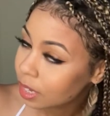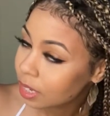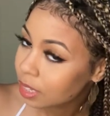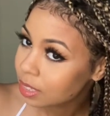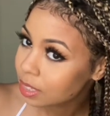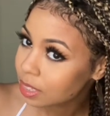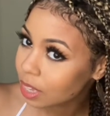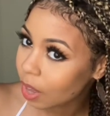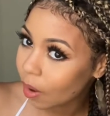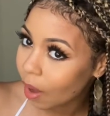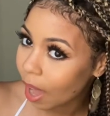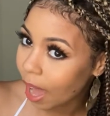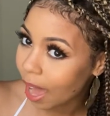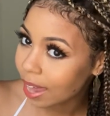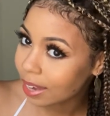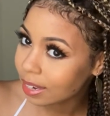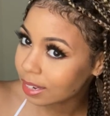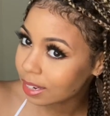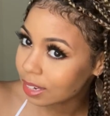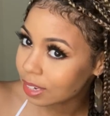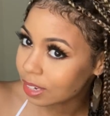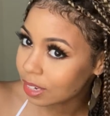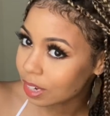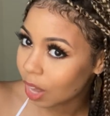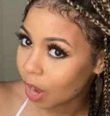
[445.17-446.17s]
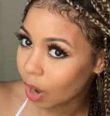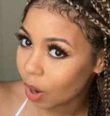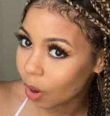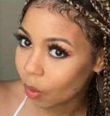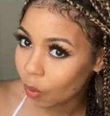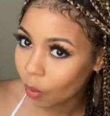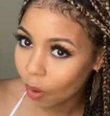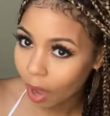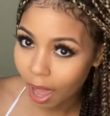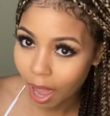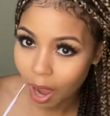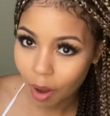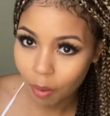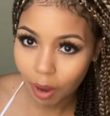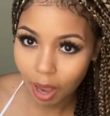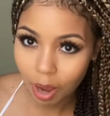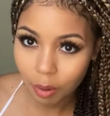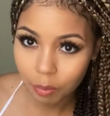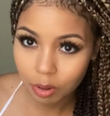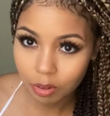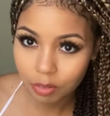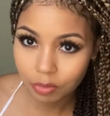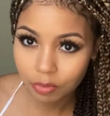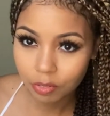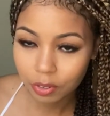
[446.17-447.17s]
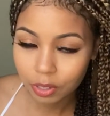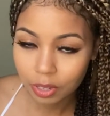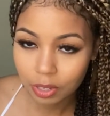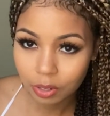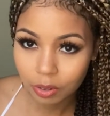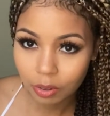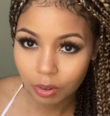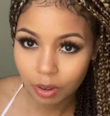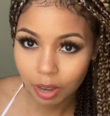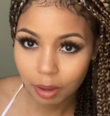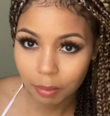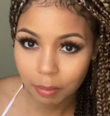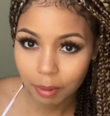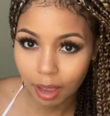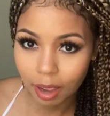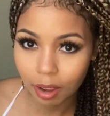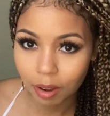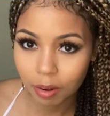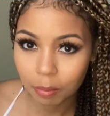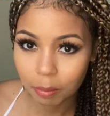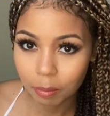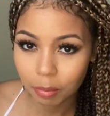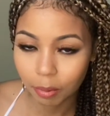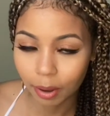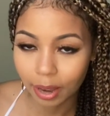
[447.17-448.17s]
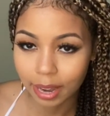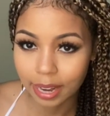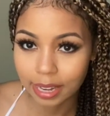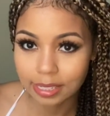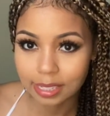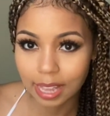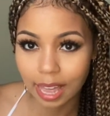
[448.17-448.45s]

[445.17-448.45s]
So I didn't know how I would feel about braids.